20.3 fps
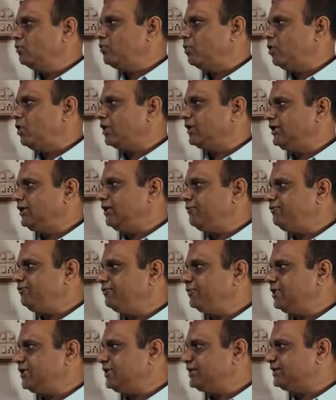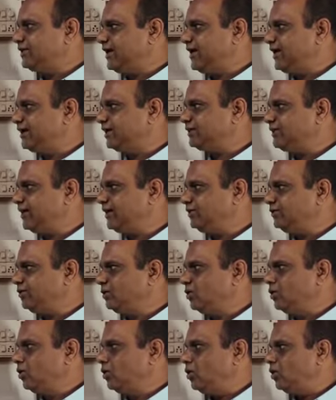for f is greater than
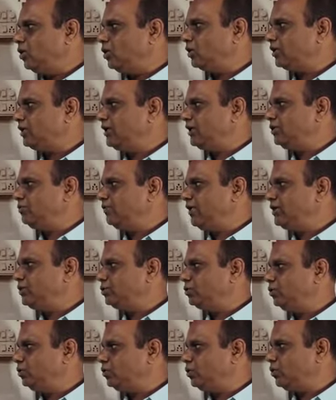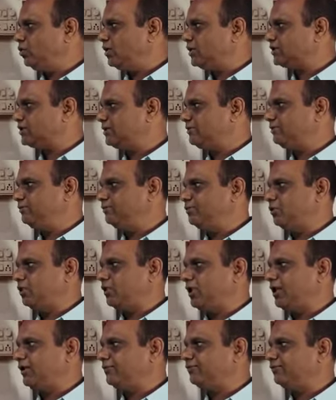or equal to lower sum for
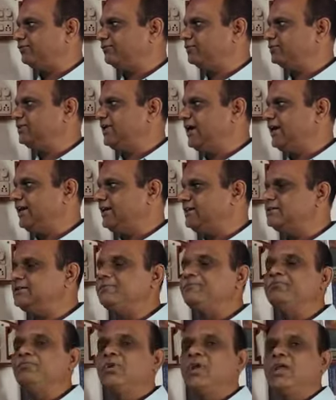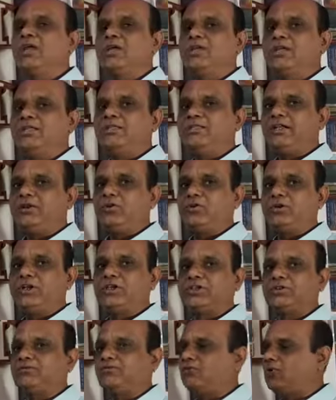f. That is, in the
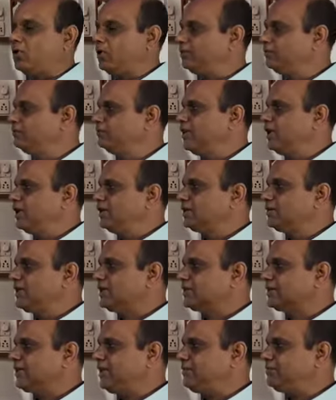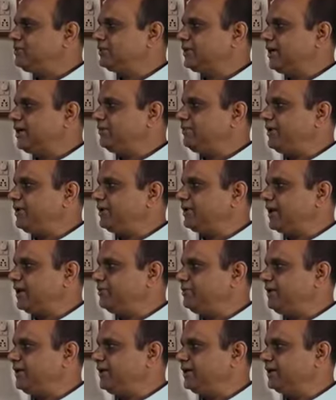notation form, the same statement can
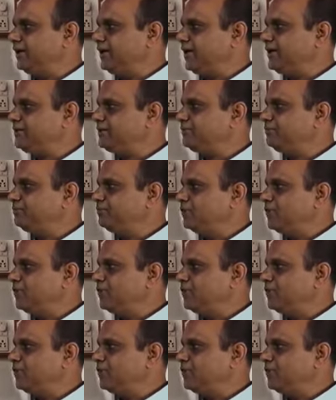be written as: